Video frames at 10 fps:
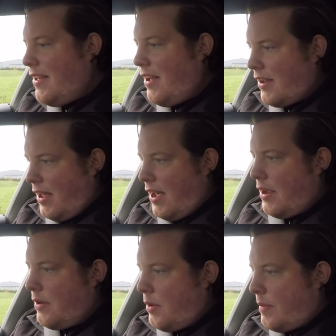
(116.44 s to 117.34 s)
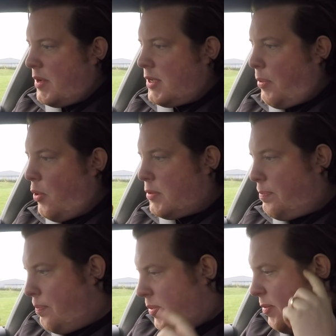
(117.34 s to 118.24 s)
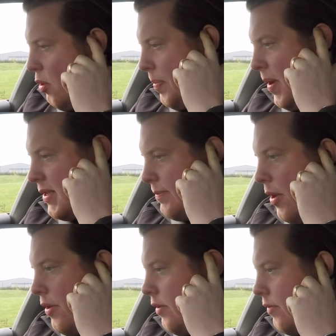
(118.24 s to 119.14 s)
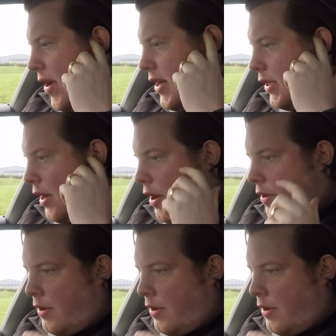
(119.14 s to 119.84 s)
Okay, I'm in Sport Plus mode, ready to go.